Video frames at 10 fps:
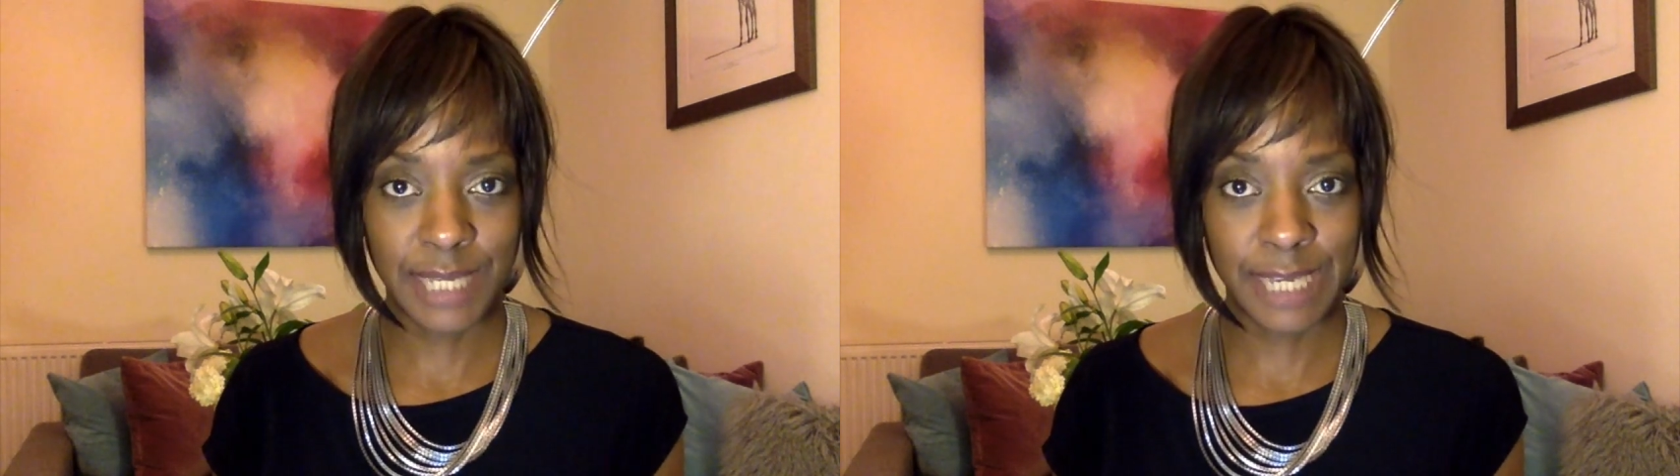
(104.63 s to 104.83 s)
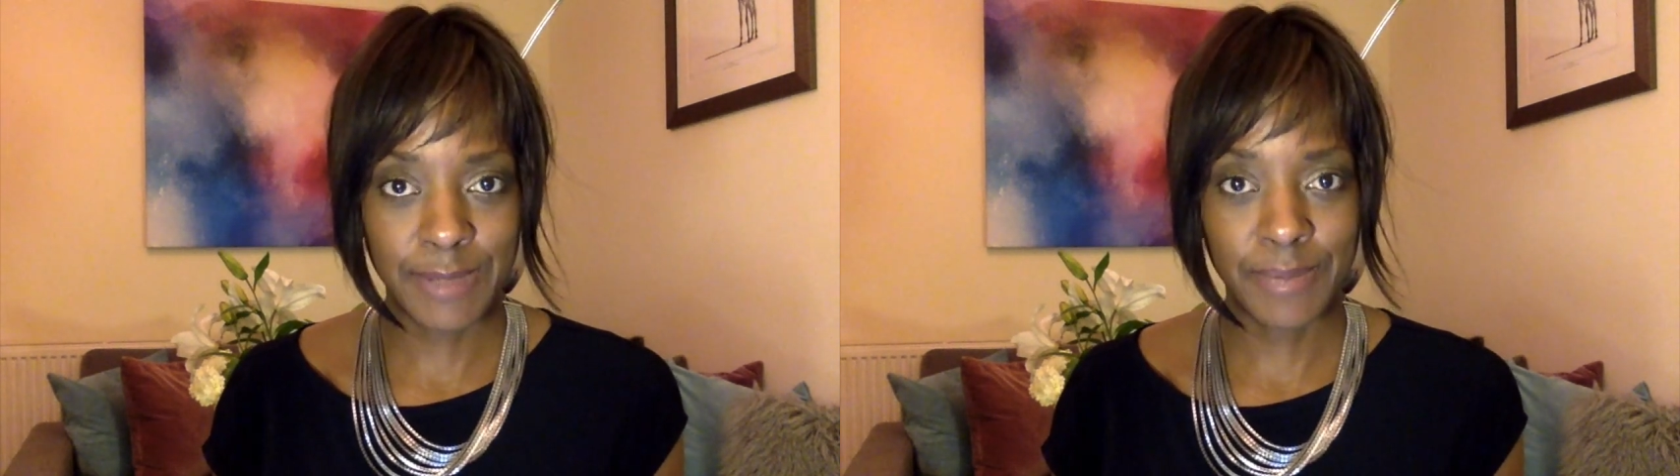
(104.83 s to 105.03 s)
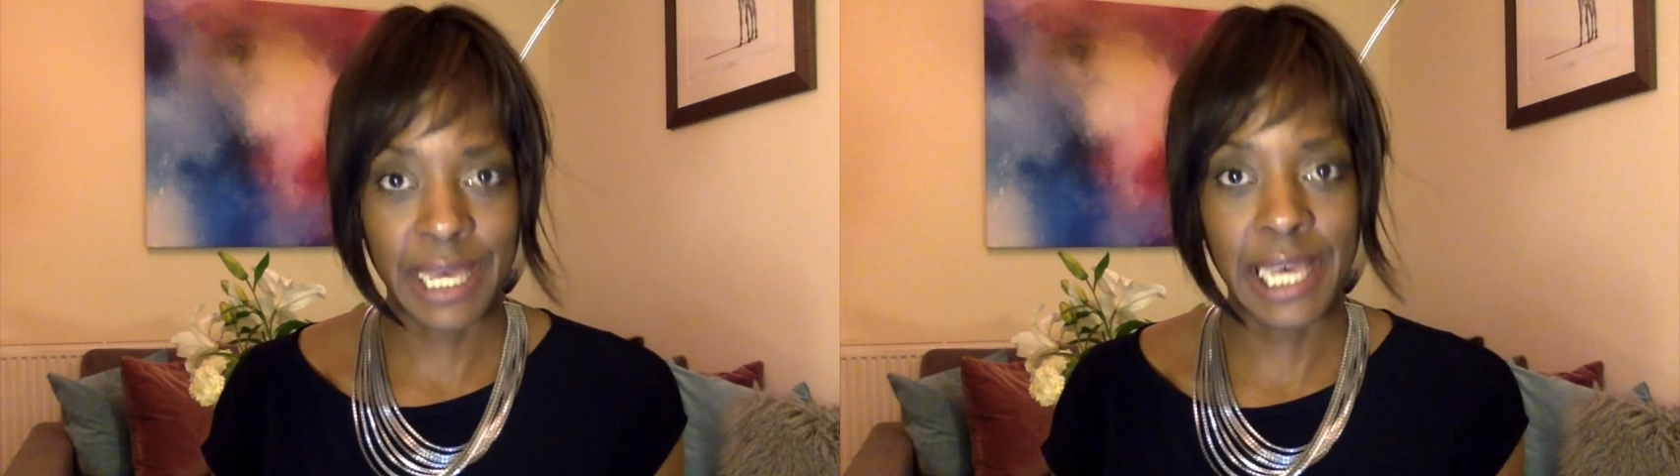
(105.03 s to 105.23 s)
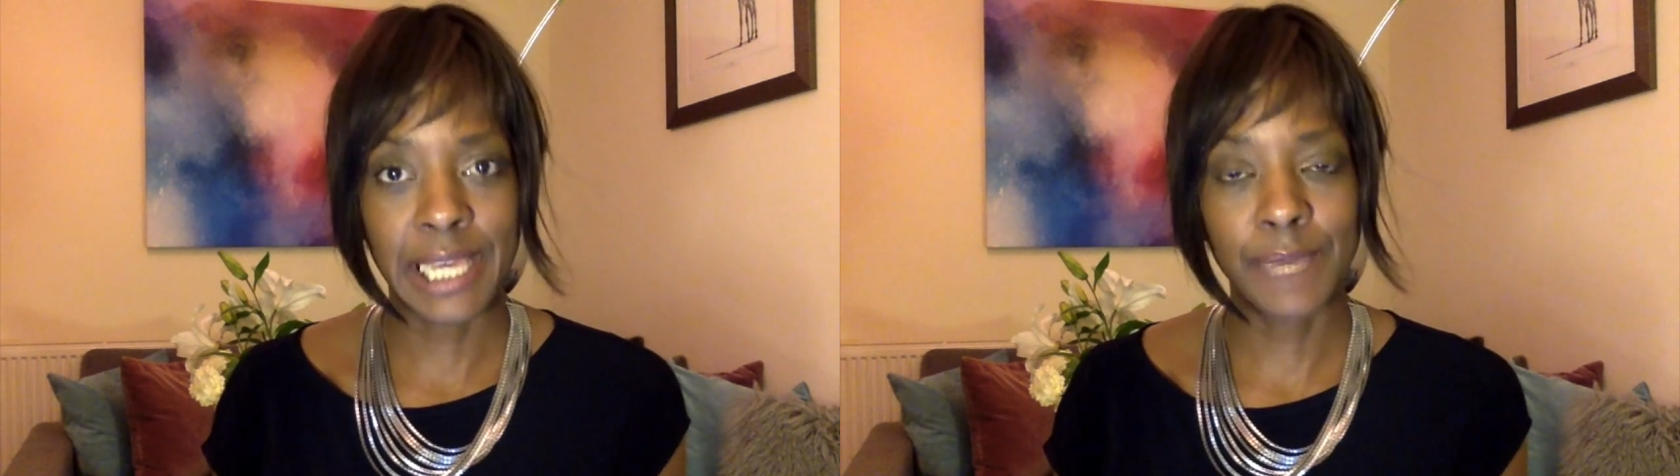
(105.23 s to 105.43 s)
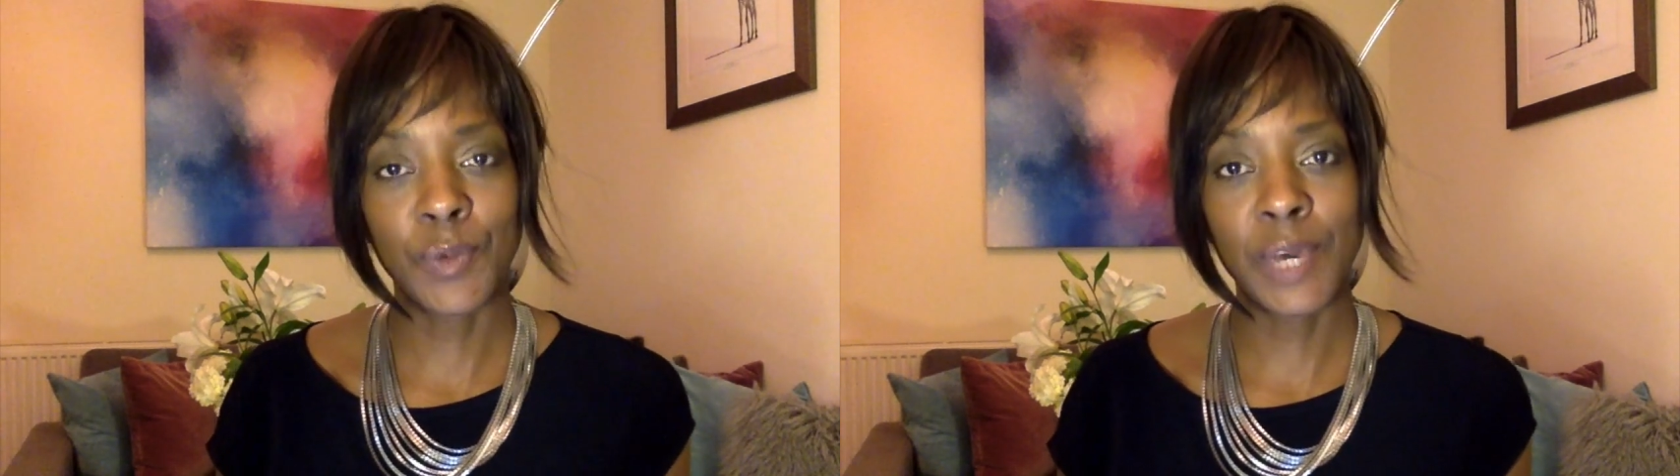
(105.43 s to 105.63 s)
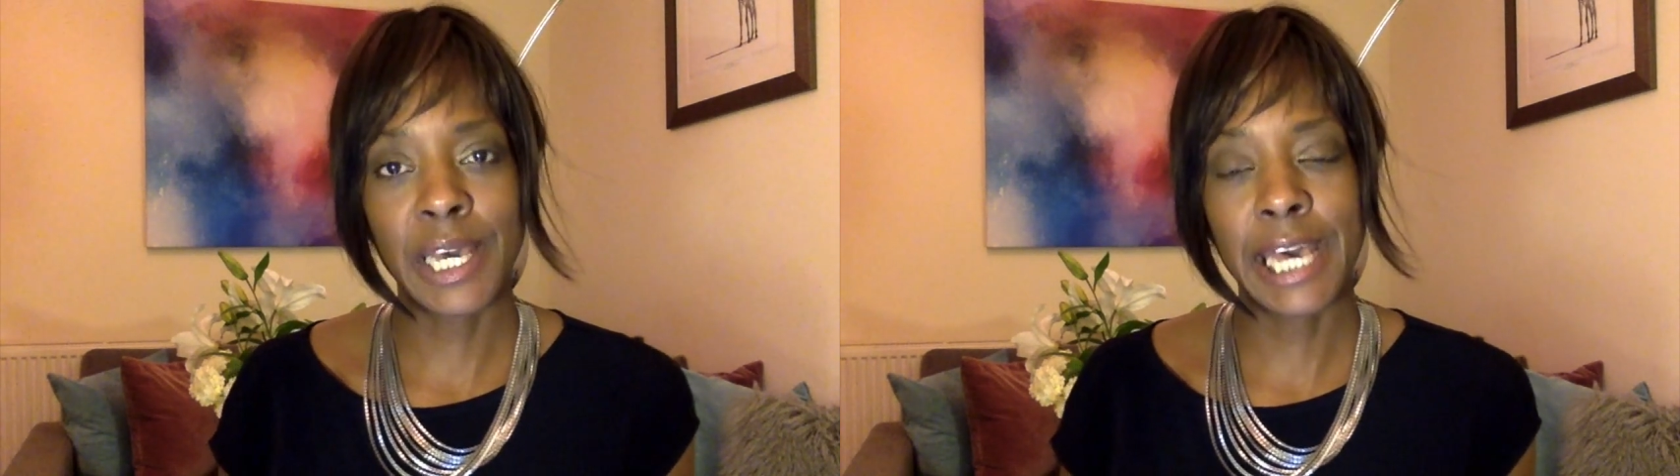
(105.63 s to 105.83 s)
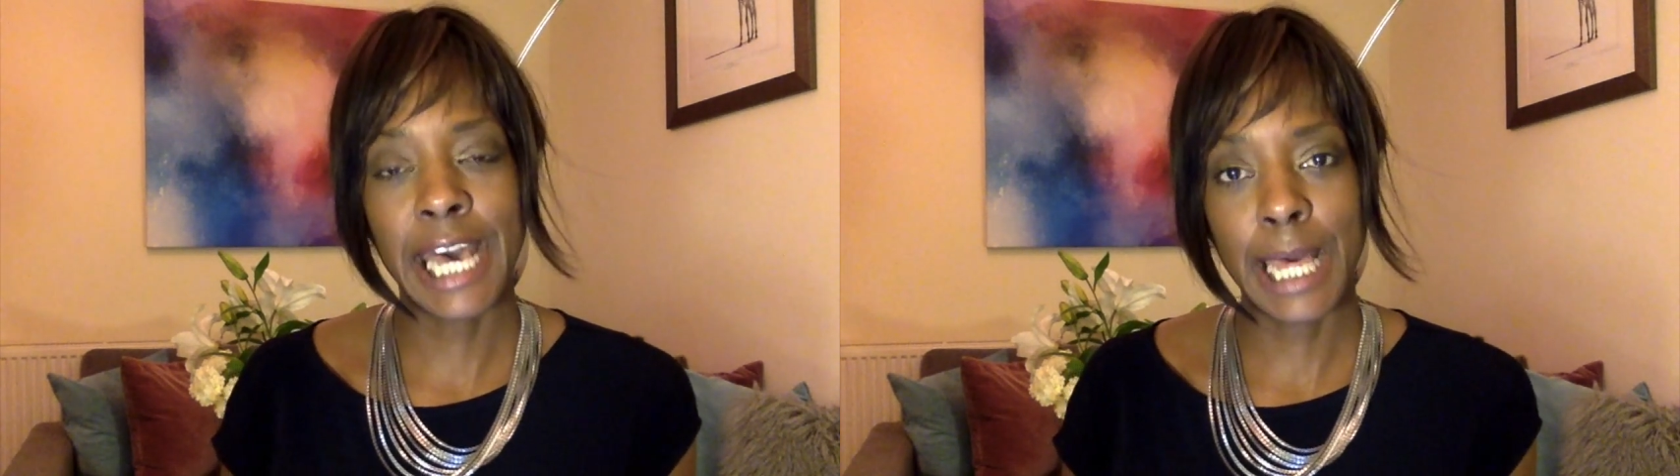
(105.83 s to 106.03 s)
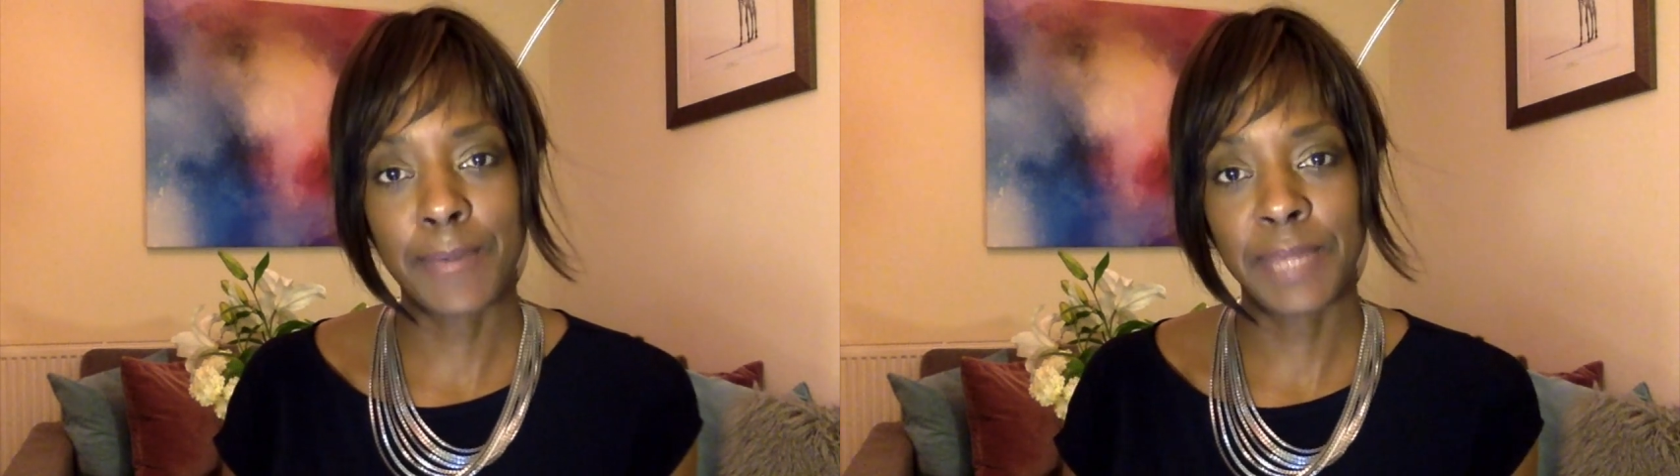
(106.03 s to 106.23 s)
coming back and we weren't
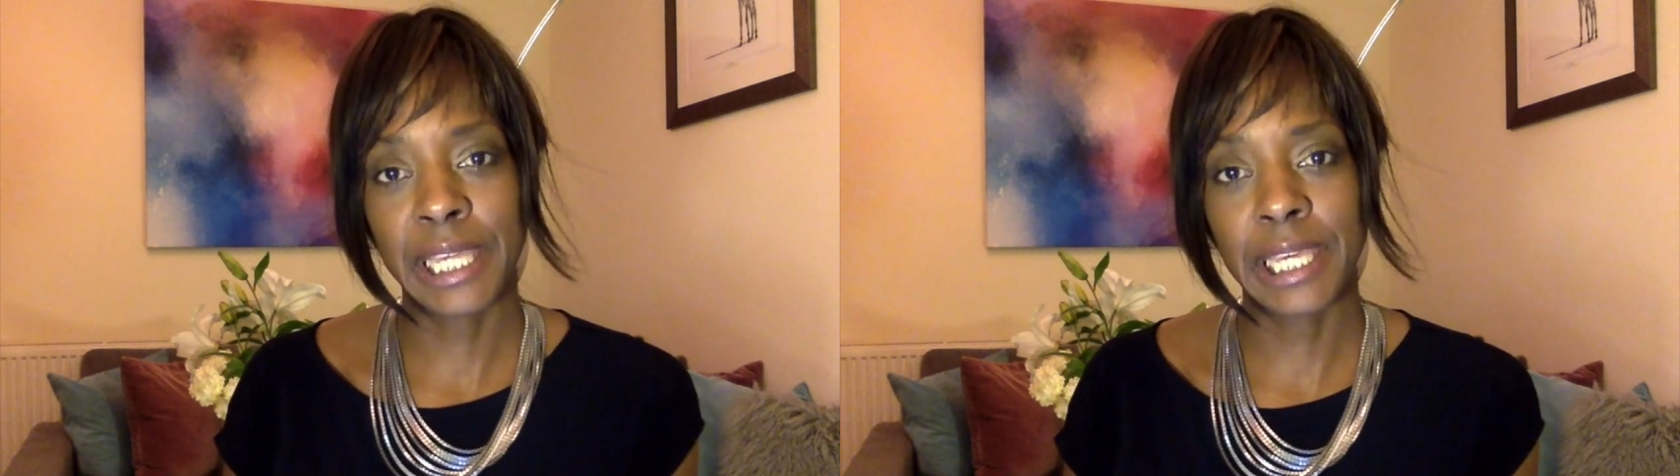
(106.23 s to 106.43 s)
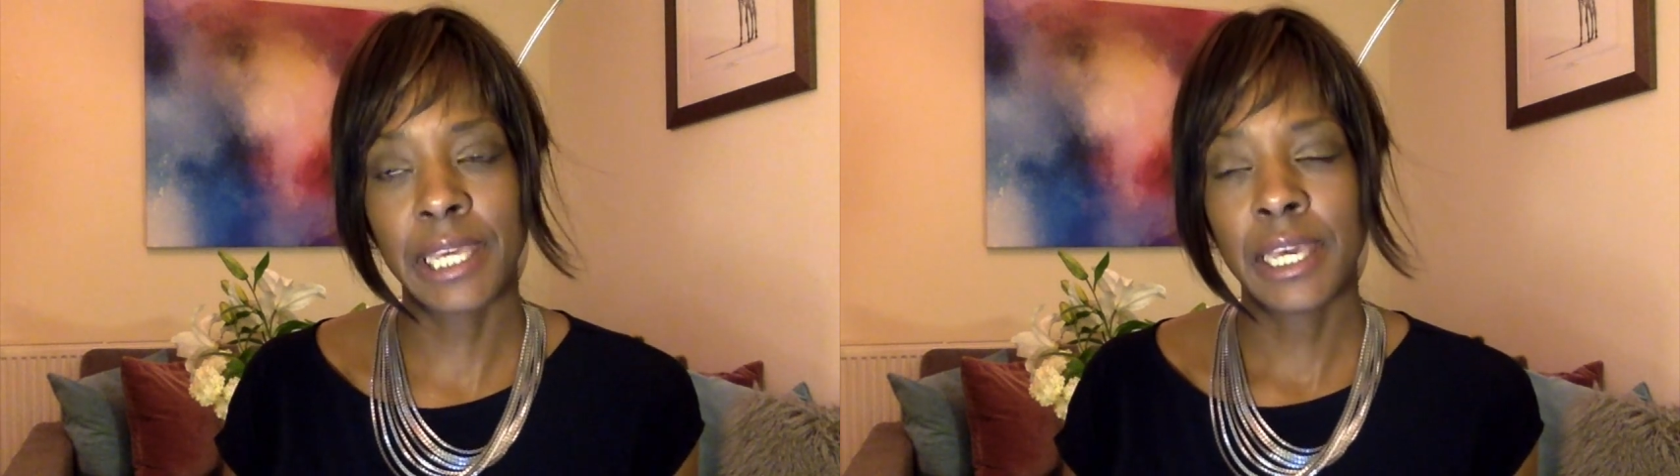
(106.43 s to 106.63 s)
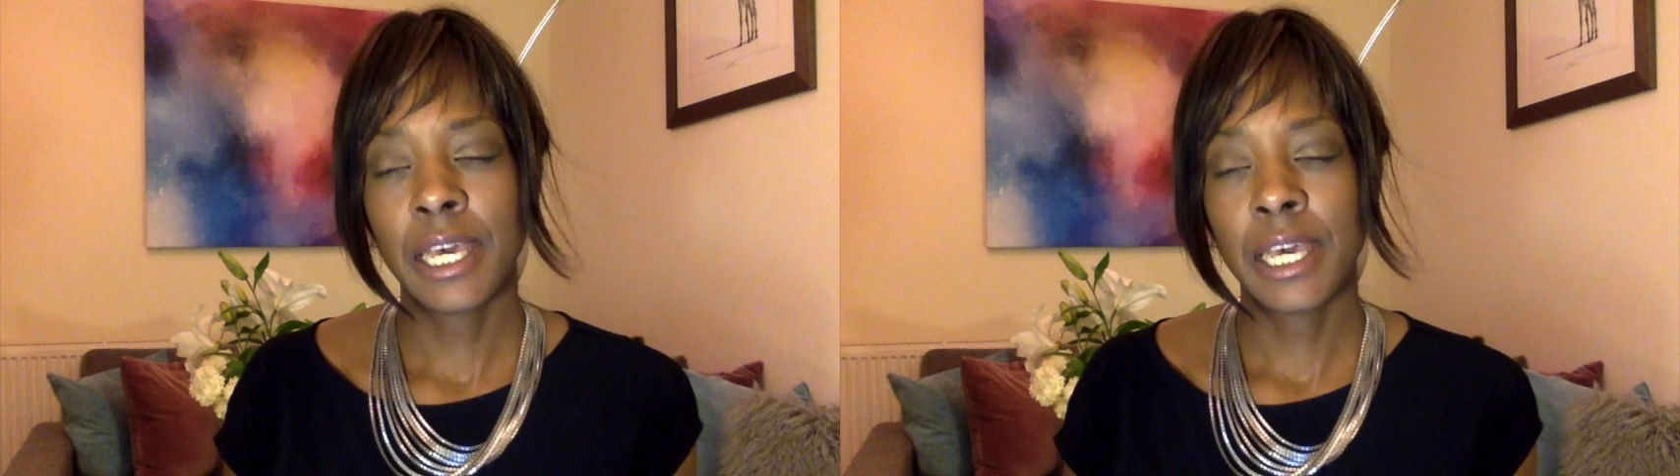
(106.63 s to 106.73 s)
happy.